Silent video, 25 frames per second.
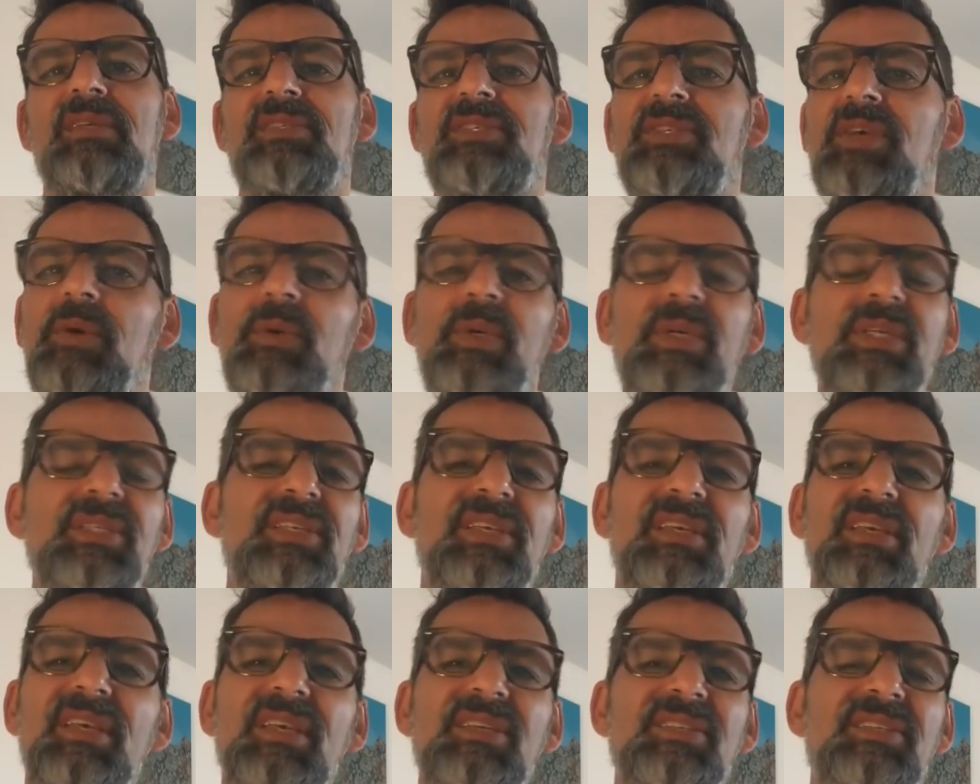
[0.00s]
So
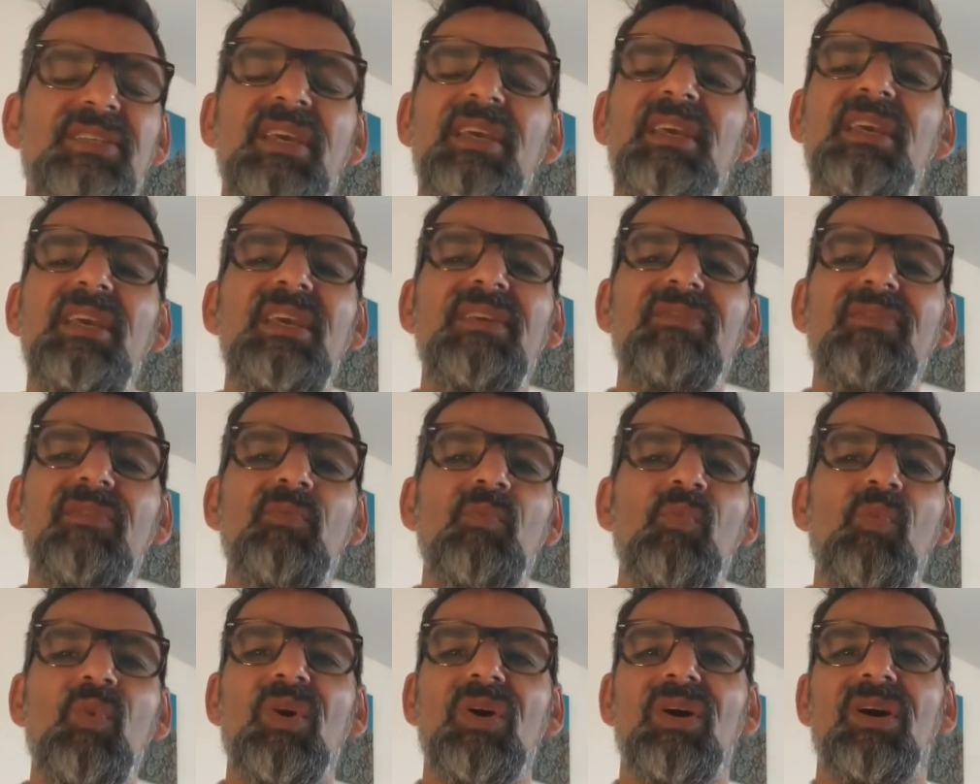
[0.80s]
is he
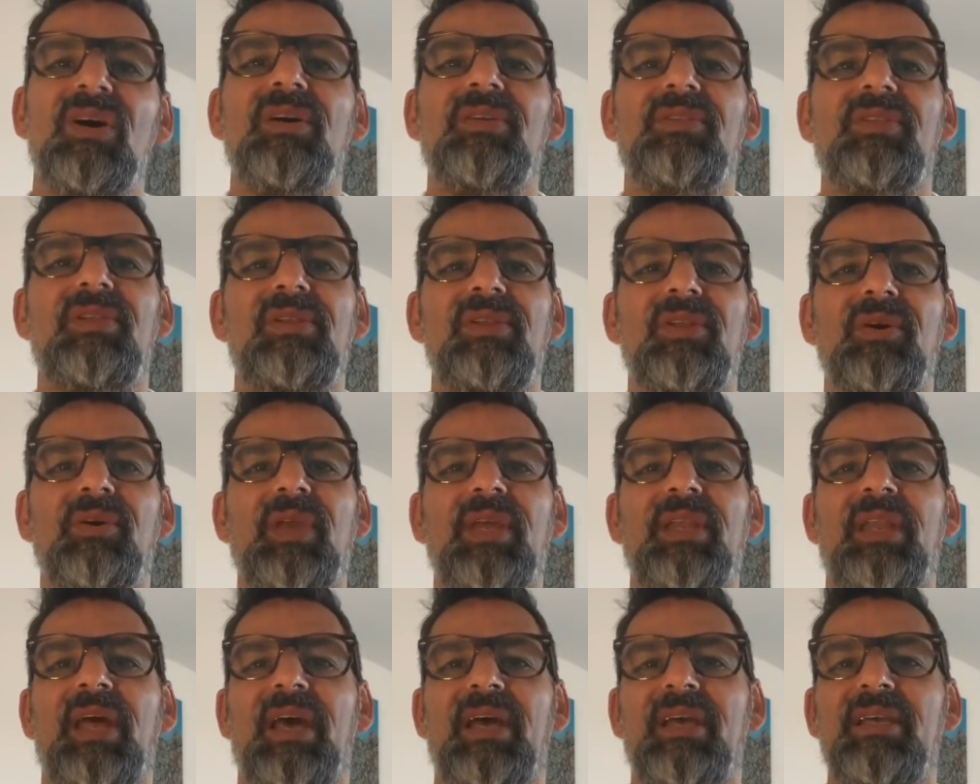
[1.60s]
even worth
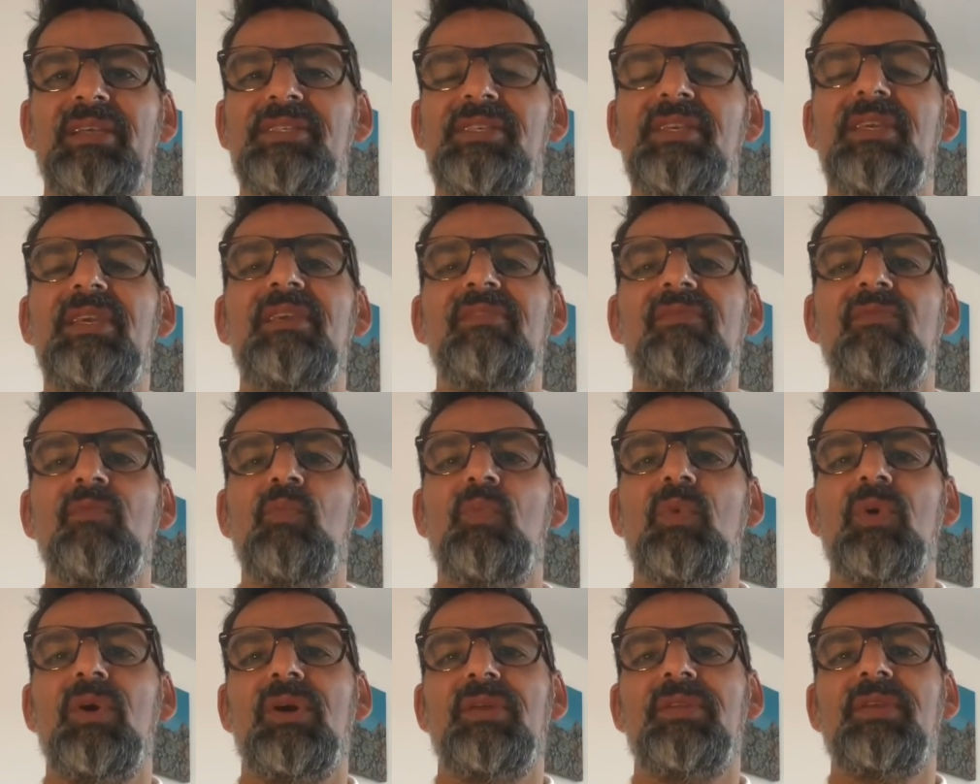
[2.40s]
looking at? Is he
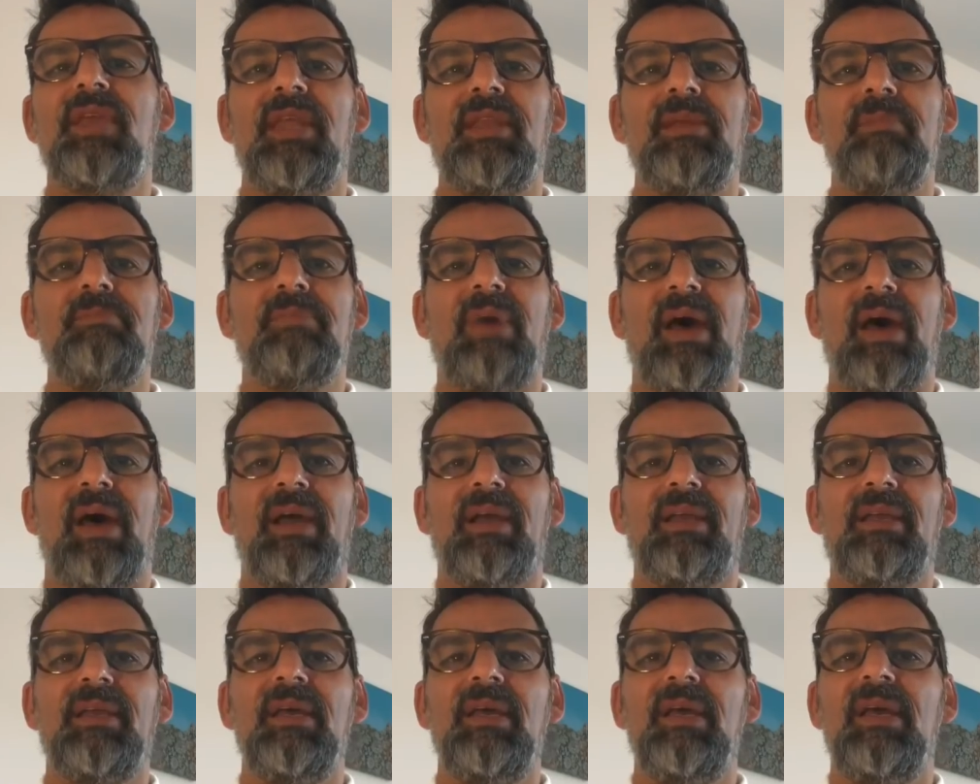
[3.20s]
even worth getting
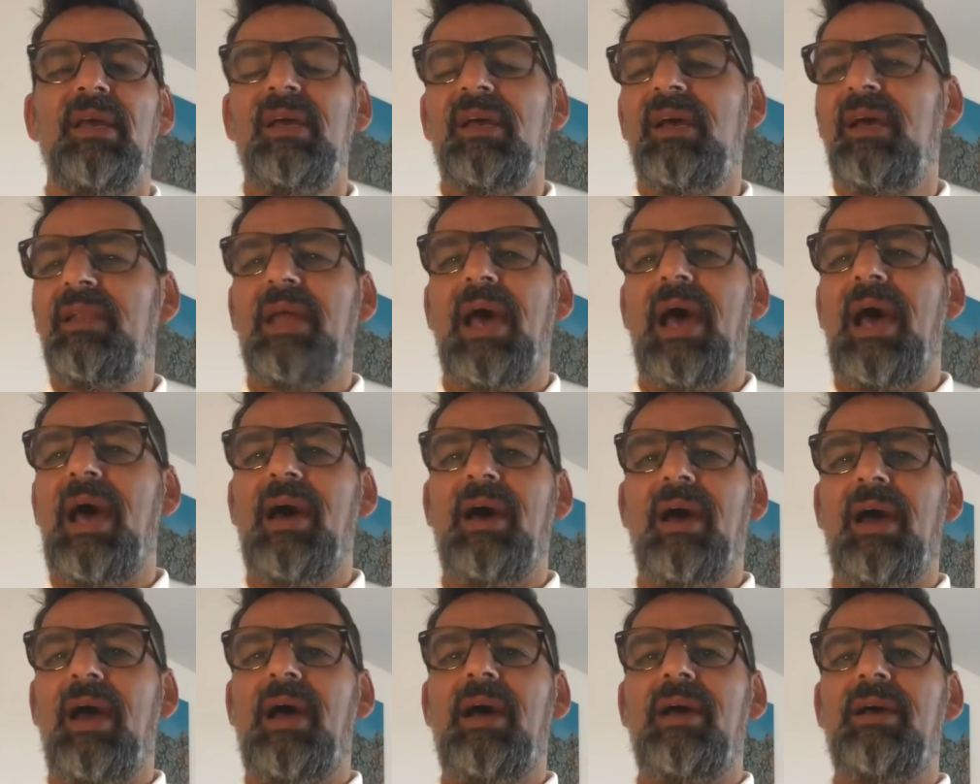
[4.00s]
back? And
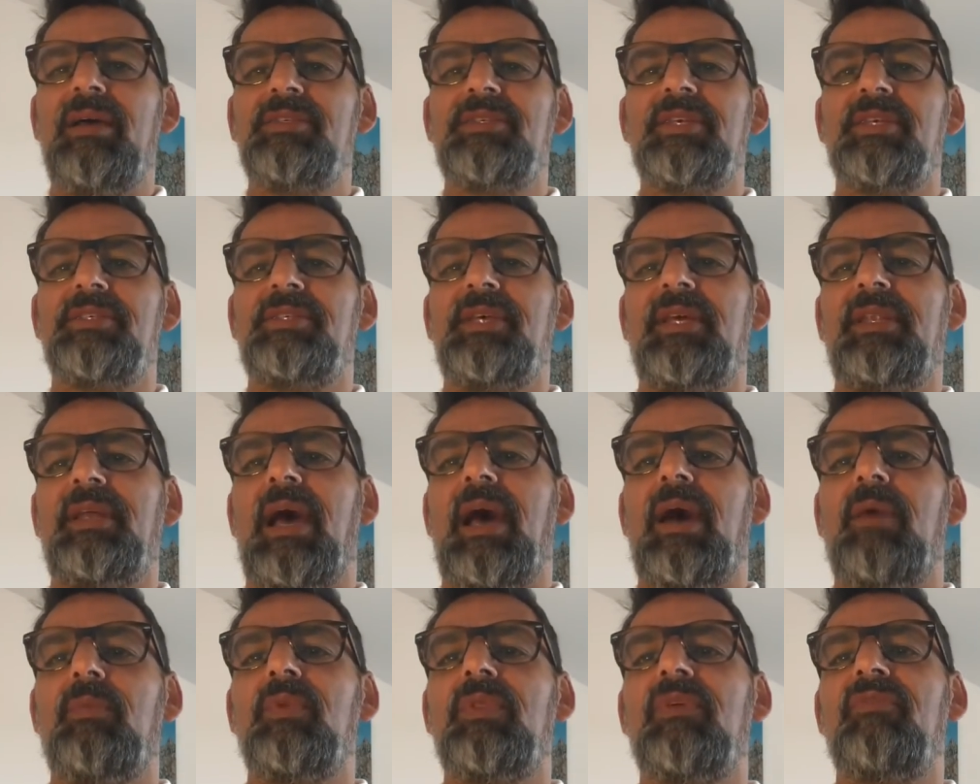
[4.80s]
how as I said,
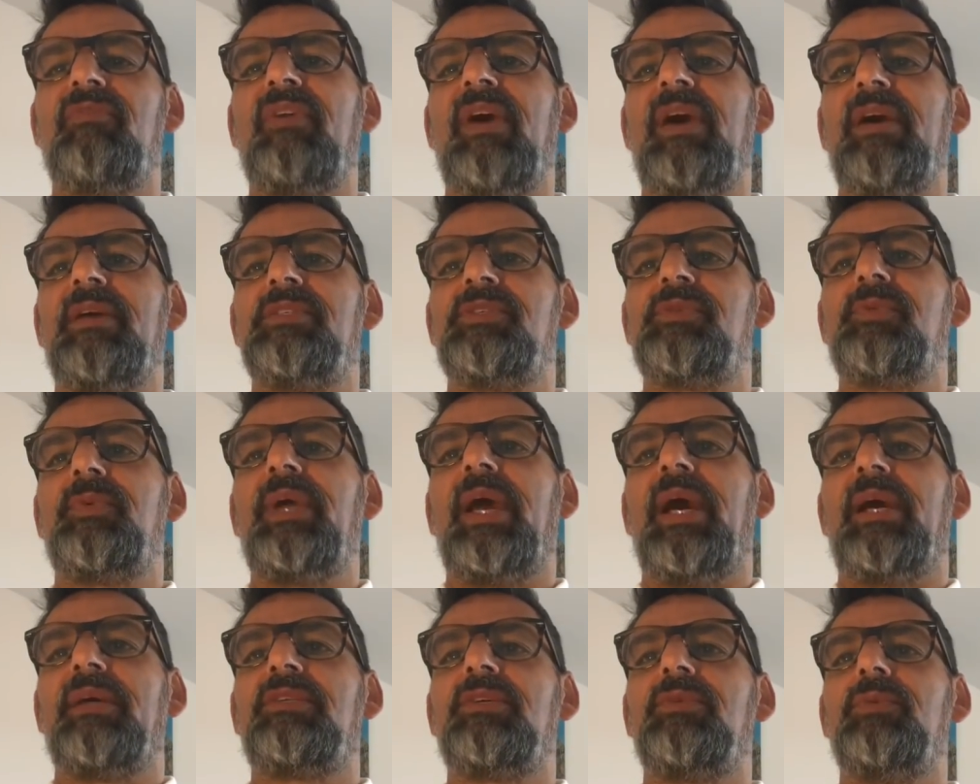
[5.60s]
how will the fans
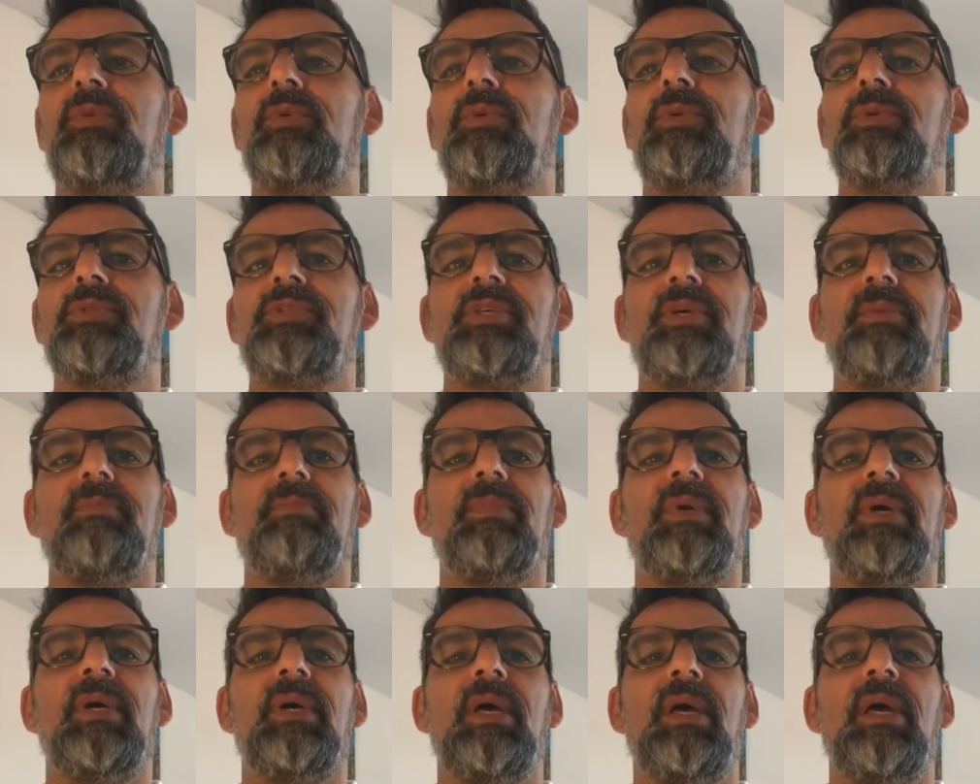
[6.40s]
react towards
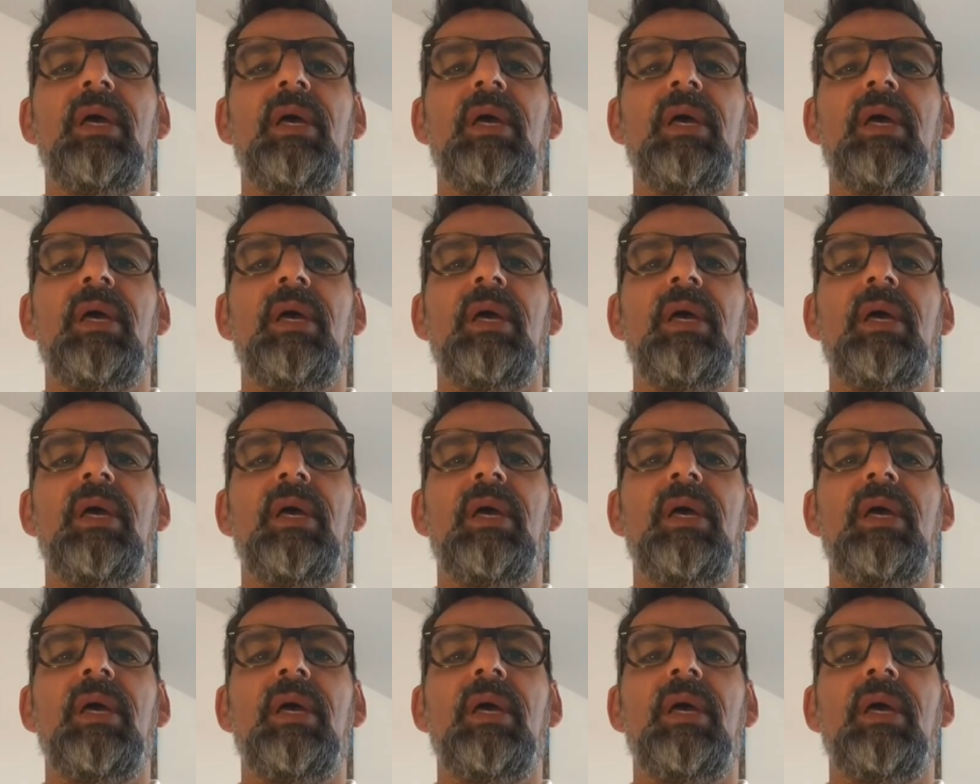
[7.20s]
him?